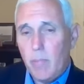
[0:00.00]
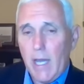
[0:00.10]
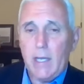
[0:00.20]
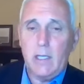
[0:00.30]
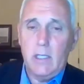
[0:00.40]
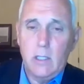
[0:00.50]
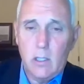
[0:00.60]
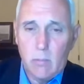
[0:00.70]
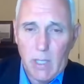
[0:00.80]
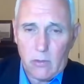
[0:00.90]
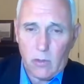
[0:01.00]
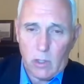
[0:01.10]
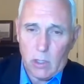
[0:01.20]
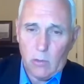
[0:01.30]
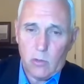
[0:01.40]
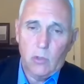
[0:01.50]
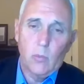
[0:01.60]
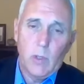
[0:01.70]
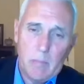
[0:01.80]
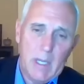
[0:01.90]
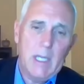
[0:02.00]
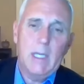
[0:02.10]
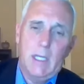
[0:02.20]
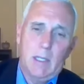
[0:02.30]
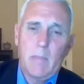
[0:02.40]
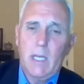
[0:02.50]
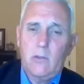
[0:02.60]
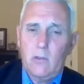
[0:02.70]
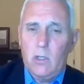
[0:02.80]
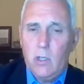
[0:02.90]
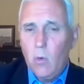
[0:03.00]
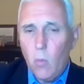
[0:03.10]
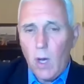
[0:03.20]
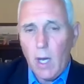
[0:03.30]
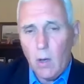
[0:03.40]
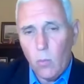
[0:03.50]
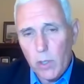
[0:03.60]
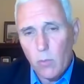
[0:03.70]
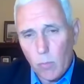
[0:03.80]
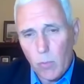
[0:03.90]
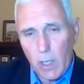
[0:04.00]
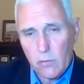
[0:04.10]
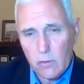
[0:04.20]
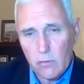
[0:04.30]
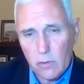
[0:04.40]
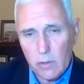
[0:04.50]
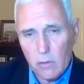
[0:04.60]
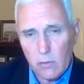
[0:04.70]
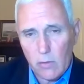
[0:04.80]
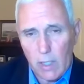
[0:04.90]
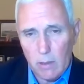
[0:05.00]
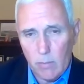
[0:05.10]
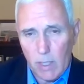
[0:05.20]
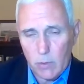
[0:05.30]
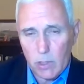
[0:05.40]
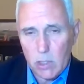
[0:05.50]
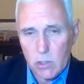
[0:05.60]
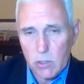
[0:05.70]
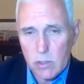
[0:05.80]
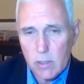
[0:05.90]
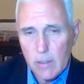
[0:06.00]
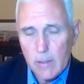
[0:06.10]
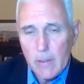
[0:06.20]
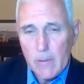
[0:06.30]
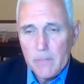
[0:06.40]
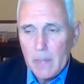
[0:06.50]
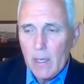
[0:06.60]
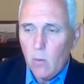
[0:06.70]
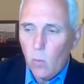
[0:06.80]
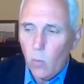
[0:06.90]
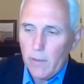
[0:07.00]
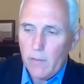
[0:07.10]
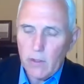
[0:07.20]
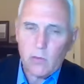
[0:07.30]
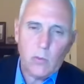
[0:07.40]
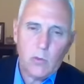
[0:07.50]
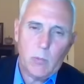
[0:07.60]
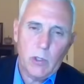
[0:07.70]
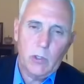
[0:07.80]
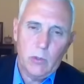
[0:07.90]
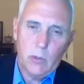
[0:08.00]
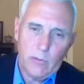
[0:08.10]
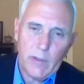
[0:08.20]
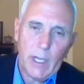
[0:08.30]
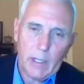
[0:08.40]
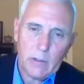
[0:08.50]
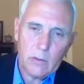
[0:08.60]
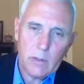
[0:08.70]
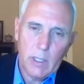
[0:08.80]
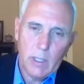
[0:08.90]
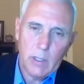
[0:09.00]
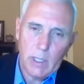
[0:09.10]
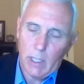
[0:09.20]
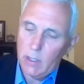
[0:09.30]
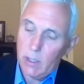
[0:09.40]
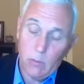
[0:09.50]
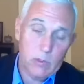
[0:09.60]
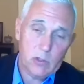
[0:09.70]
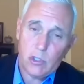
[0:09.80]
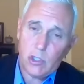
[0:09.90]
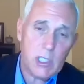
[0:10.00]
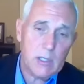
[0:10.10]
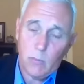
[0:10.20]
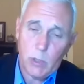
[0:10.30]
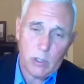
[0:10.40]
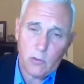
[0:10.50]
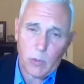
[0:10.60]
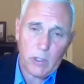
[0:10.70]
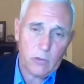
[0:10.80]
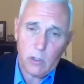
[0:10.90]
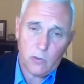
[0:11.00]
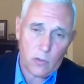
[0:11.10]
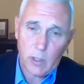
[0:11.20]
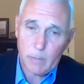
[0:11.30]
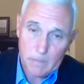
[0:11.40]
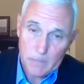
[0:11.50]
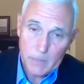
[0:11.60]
back into Mexico to remain in Mexico while we were processing their asylum application. When this was put into effect, and, and it was achieved because President Trump